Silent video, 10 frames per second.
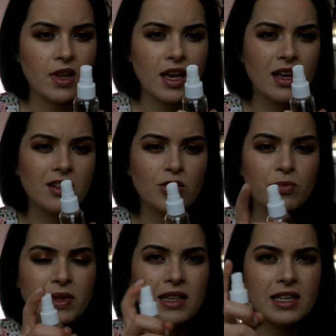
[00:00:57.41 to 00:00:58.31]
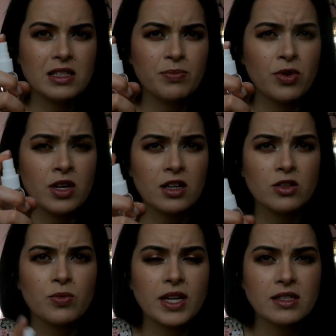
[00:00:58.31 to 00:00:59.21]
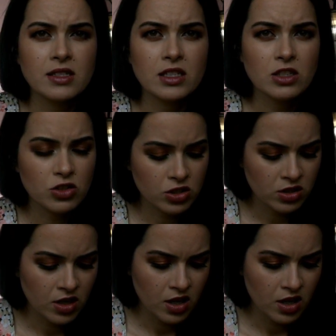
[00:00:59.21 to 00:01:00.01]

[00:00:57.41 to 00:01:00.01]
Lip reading: and it will be less product wastage,